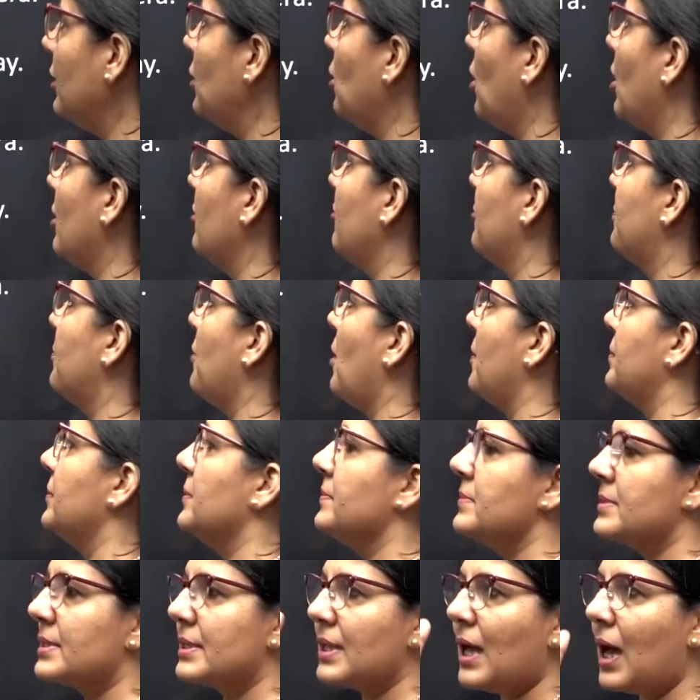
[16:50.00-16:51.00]
a lot of
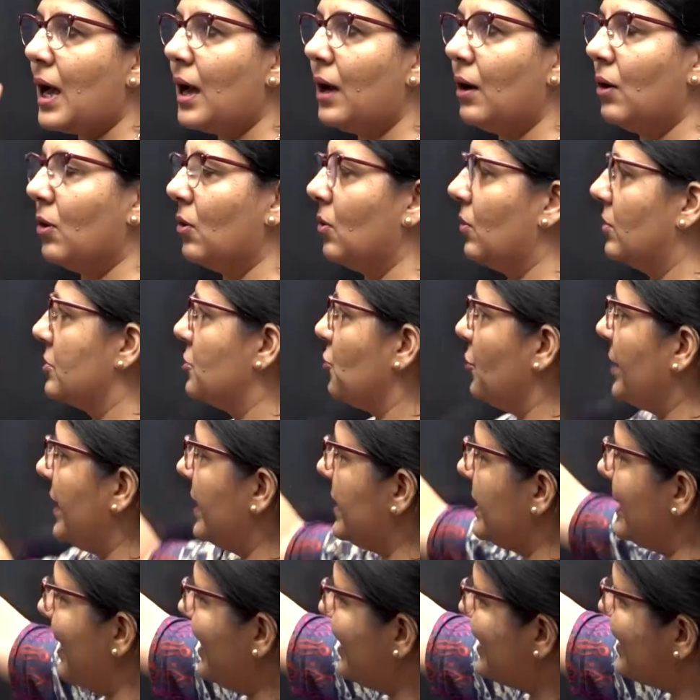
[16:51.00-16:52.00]
problems now. So
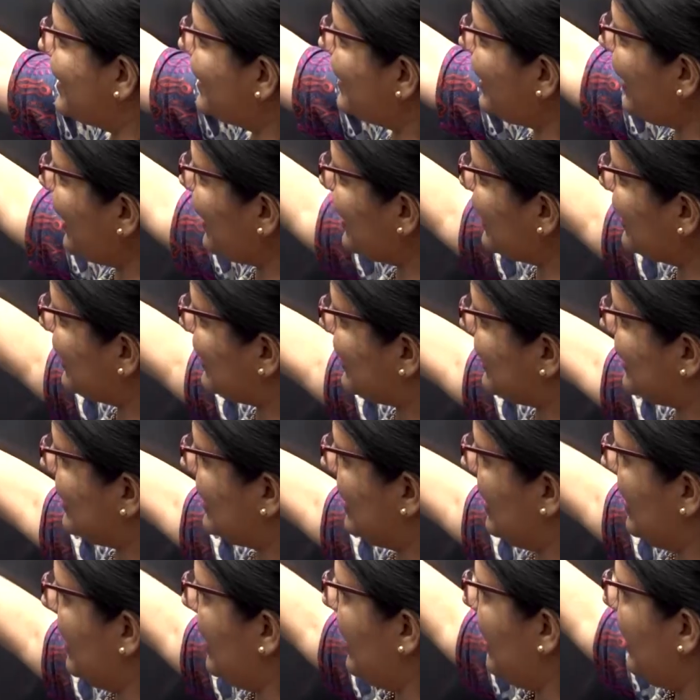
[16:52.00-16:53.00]
it syncs,
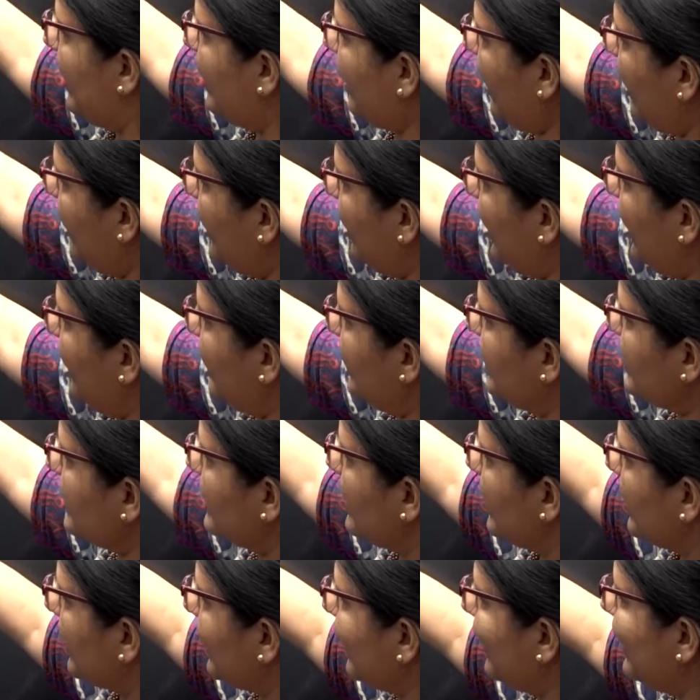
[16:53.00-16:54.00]
right? It is
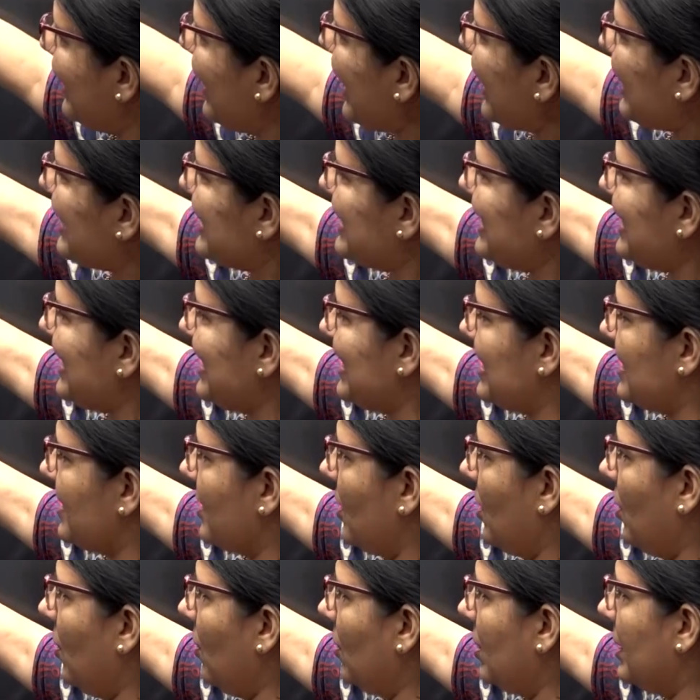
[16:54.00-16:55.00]
connected.
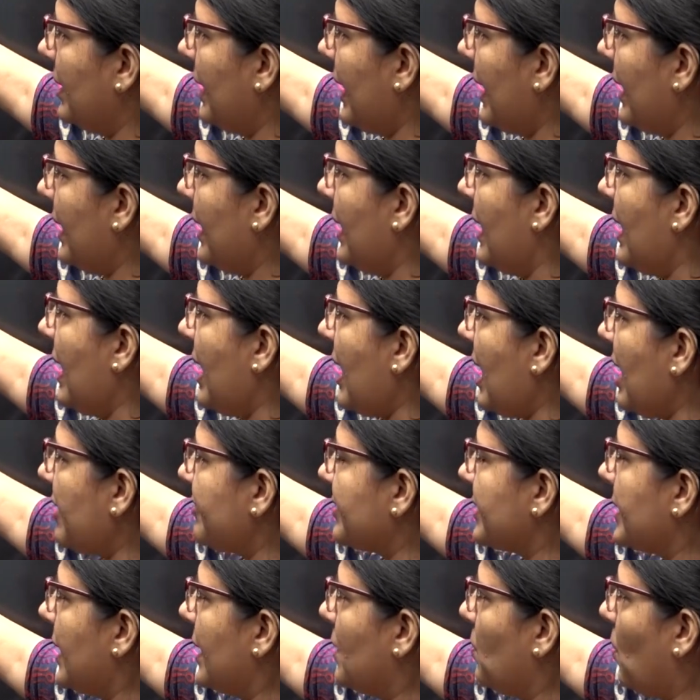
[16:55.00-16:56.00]
Okay.
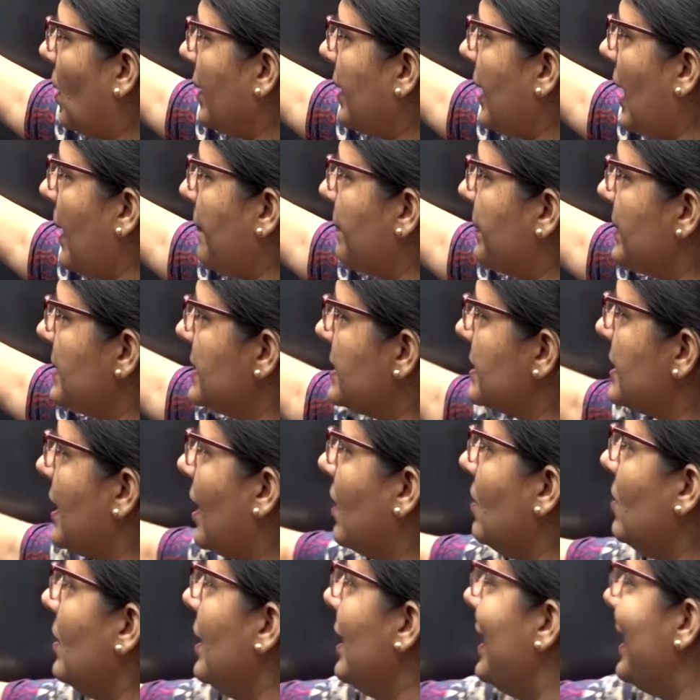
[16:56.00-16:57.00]
After that, what happens
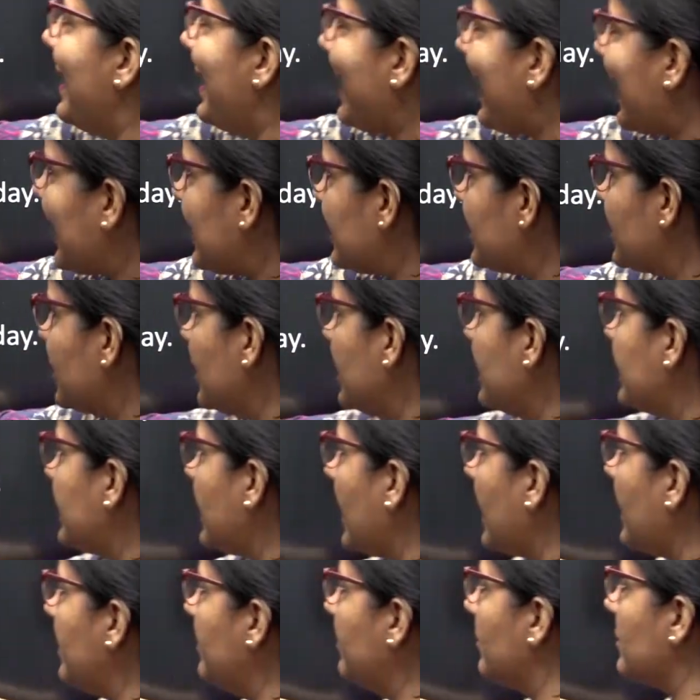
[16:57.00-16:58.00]
now? Ancient
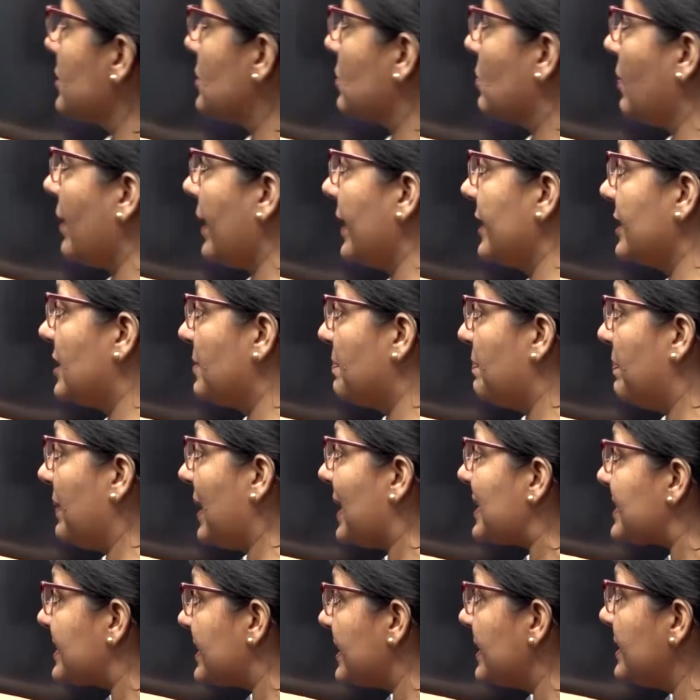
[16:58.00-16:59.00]
time was quite
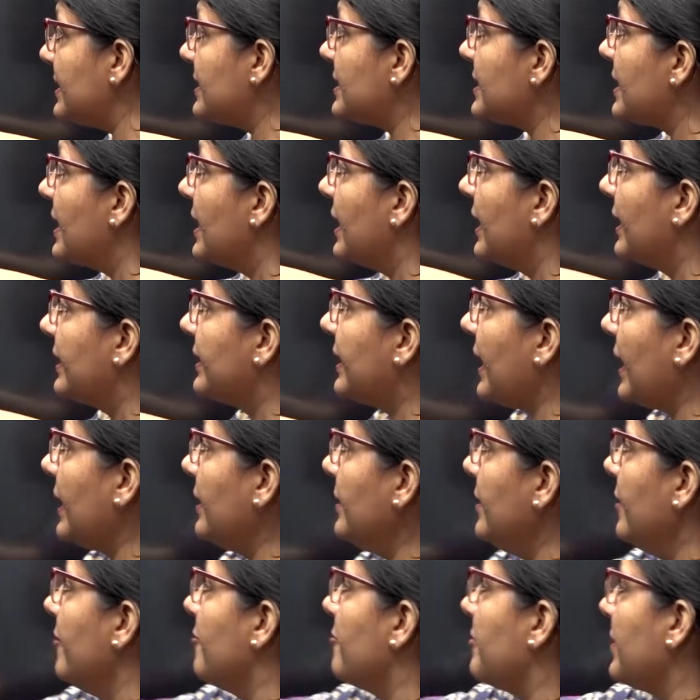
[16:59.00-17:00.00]
pleasant. Then
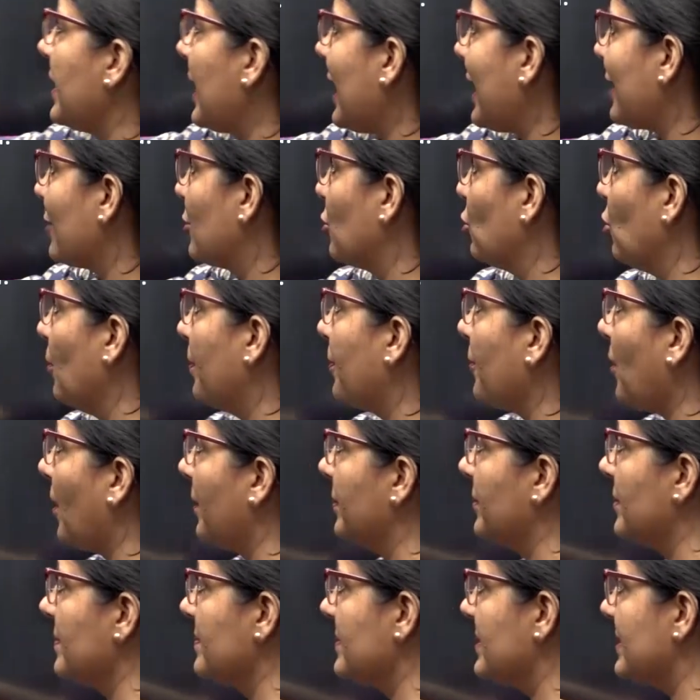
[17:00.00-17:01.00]
we had no
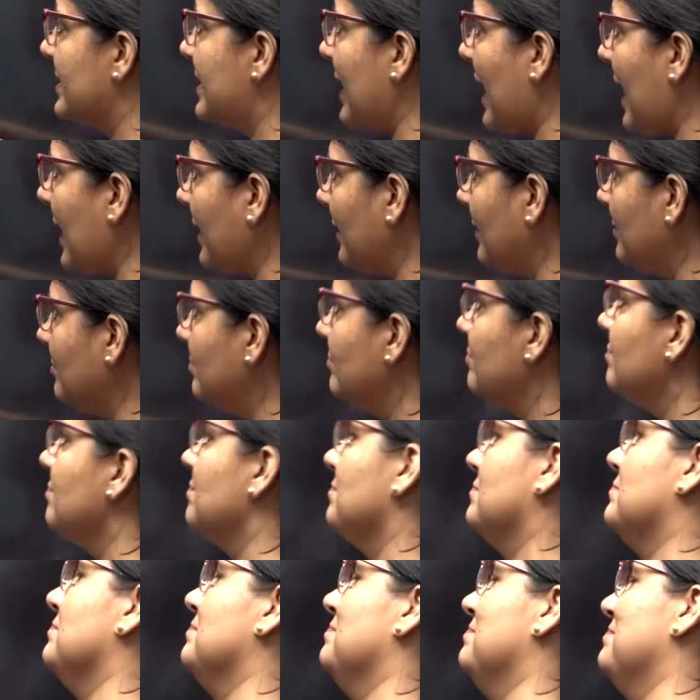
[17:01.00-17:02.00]
problems then.
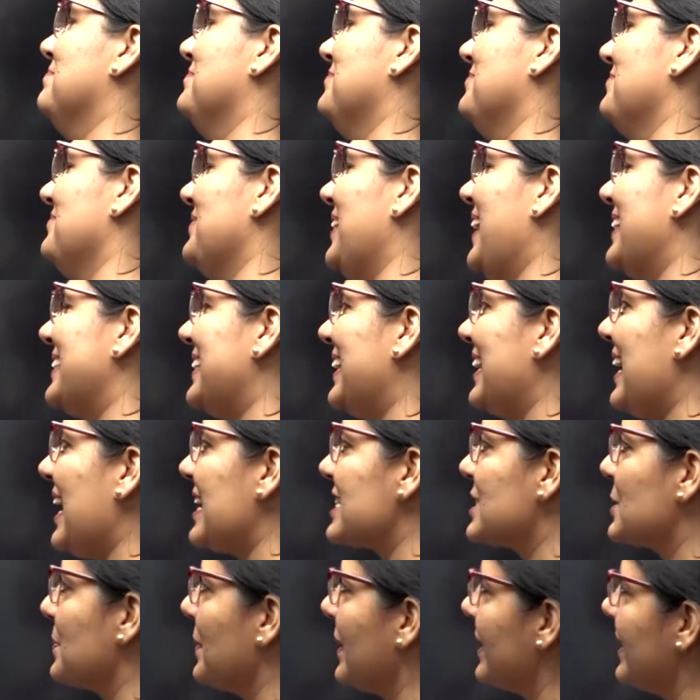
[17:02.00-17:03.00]
And the
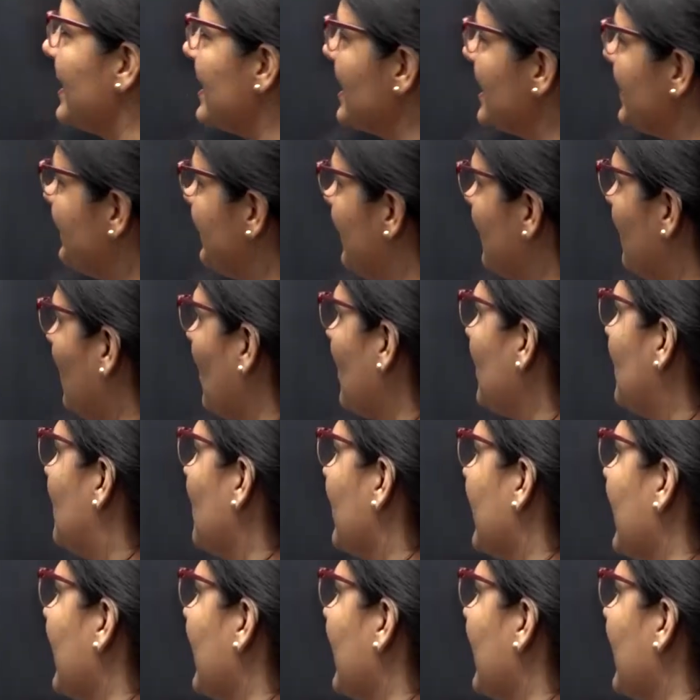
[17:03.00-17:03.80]
last one is we want to